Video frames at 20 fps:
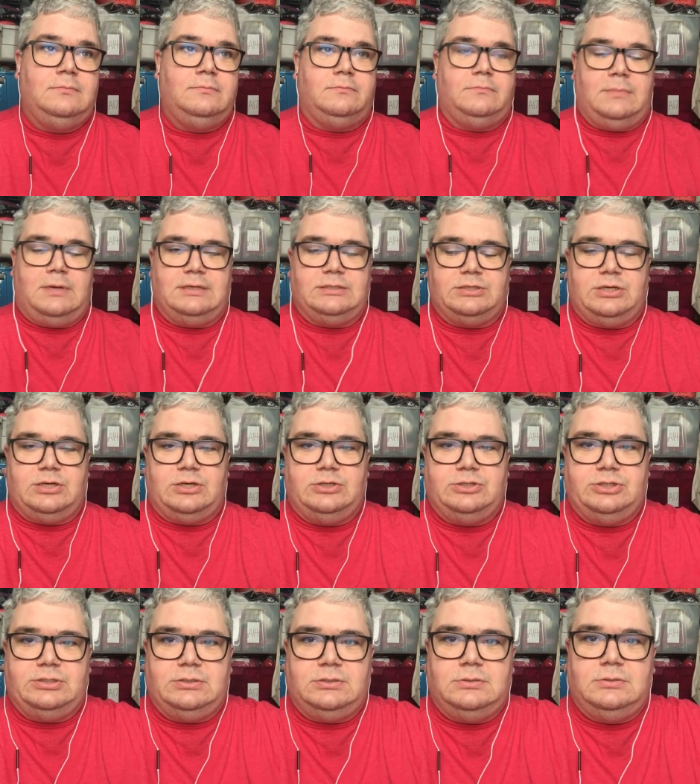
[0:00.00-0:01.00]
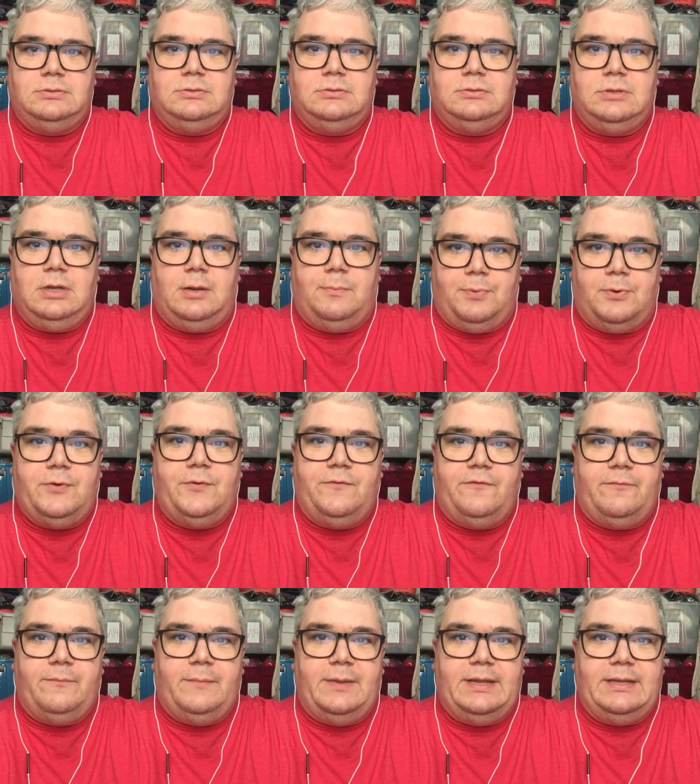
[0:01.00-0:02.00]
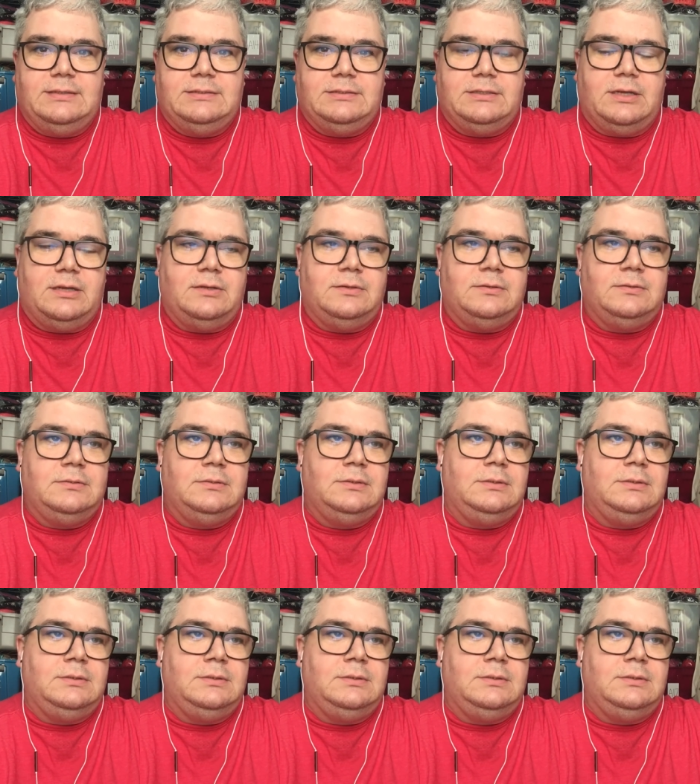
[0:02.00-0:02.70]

my surgeon approved me. So